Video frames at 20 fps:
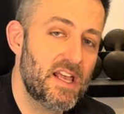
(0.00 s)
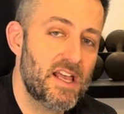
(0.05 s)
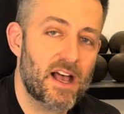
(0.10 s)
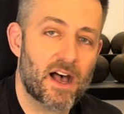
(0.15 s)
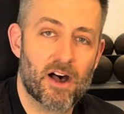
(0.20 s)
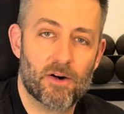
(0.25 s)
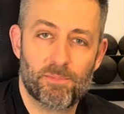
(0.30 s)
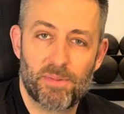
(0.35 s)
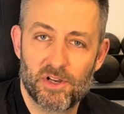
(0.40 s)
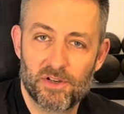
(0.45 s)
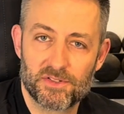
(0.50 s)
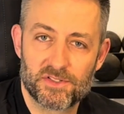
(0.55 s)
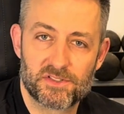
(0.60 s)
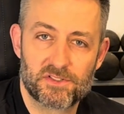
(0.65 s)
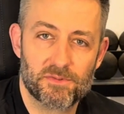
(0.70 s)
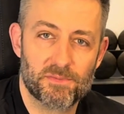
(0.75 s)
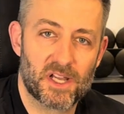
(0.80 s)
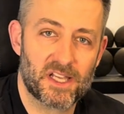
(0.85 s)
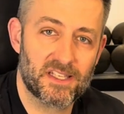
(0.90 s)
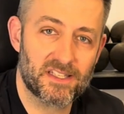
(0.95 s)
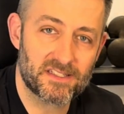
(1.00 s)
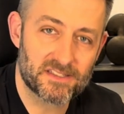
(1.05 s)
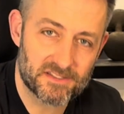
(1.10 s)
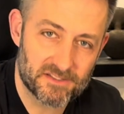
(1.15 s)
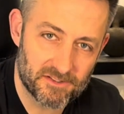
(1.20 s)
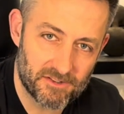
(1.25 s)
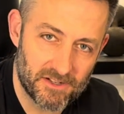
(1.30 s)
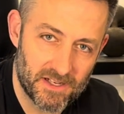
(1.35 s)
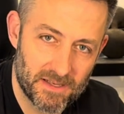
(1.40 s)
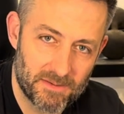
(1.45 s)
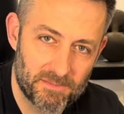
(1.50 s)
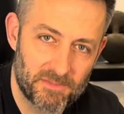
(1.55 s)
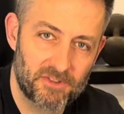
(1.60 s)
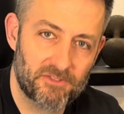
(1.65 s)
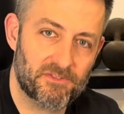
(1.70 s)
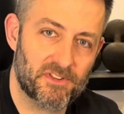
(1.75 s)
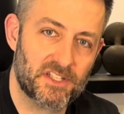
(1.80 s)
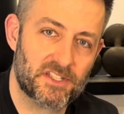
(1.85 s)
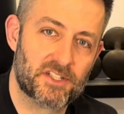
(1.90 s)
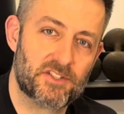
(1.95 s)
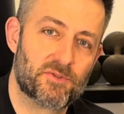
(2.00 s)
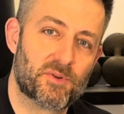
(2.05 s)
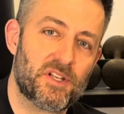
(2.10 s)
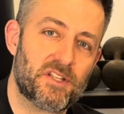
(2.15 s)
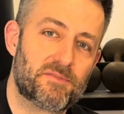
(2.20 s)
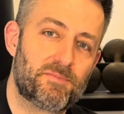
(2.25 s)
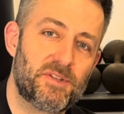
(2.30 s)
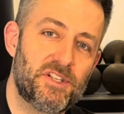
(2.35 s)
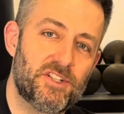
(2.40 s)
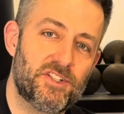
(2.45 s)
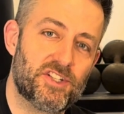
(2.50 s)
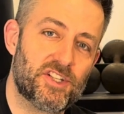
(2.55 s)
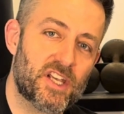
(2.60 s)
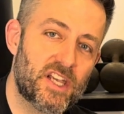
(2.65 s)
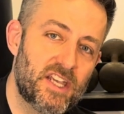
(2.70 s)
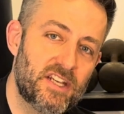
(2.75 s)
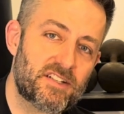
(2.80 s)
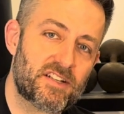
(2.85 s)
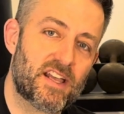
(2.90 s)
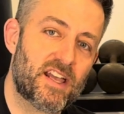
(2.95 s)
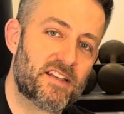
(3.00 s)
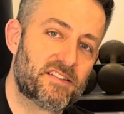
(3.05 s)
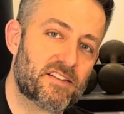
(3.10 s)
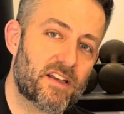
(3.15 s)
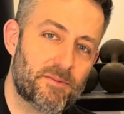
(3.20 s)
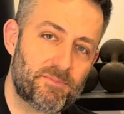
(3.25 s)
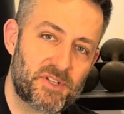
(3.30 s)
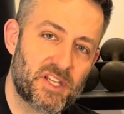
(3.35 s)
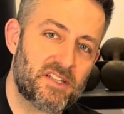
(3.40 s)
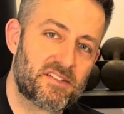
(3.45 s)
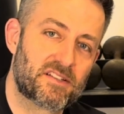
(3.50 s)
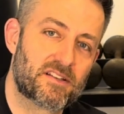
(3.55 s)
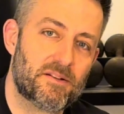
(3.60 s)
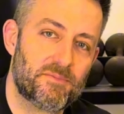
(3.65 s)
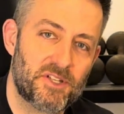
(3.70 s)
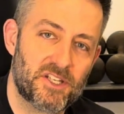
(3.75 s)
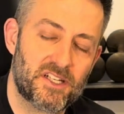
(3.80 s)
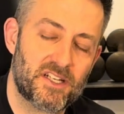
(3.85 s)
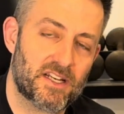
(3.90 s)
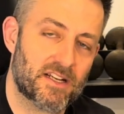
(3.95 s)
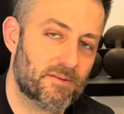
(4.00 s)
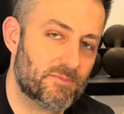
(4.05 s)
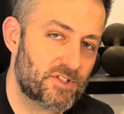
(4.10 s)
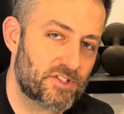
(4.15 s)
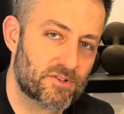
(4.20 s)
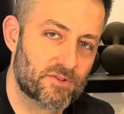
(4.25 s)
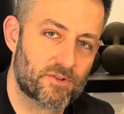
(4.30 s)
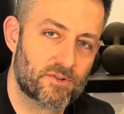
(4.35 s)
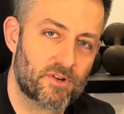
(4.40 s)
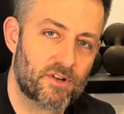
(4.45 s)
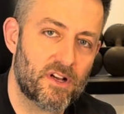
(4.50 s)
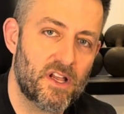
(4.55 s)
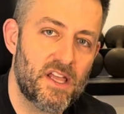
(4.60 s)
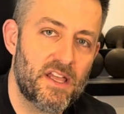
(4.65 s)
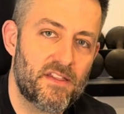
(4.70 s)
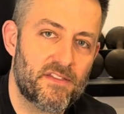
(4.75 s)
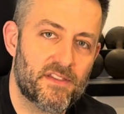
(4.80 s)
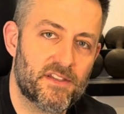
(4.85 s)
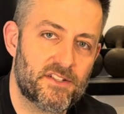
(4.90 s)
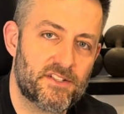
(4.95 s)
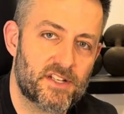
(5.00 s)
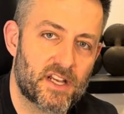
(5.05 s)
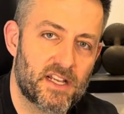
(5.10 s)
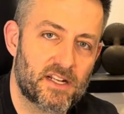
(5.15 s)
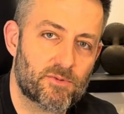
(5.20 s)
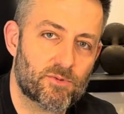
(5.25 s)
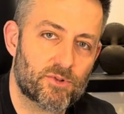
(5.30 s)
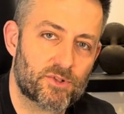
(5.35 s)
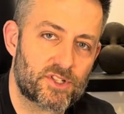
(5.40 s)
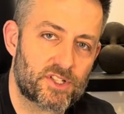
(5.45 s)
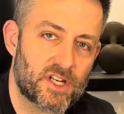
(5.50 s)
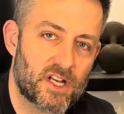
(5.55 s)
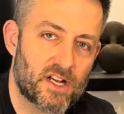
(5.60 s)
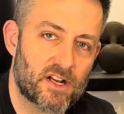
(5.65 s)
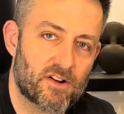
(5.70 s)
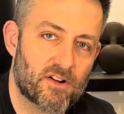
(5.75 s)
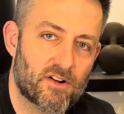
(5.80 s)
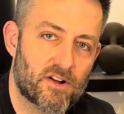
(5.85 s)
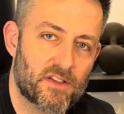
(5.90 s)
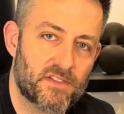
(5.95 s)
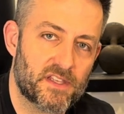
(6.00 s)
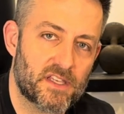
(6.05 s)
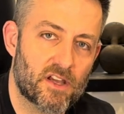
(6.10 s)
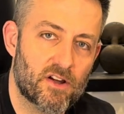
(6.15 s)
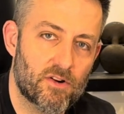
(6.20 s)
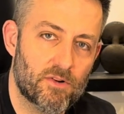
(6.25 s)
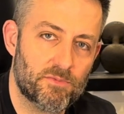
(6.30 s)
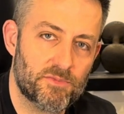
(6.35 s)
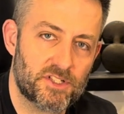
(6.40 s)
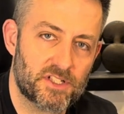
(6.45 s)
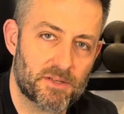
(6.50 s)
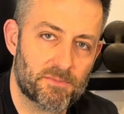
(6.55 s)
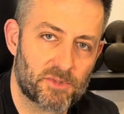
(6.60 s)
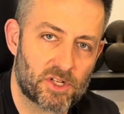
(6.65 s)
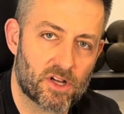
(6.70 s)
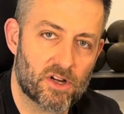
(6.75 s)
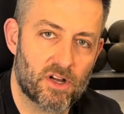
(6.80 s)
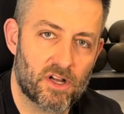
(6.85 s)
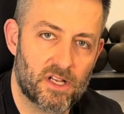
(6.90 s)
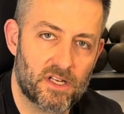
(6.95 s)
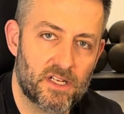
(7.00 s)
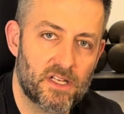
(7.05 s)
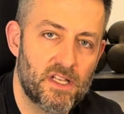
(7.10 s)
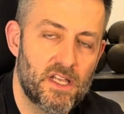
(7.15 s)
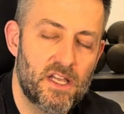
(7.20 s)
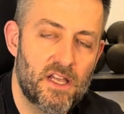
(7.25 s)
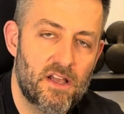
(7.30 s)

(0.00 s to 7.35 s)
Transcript: I'll post to my Instagram, Vintage Weights PGH, as updates come in, and I'm sure that Jake will share on the HomeGymCon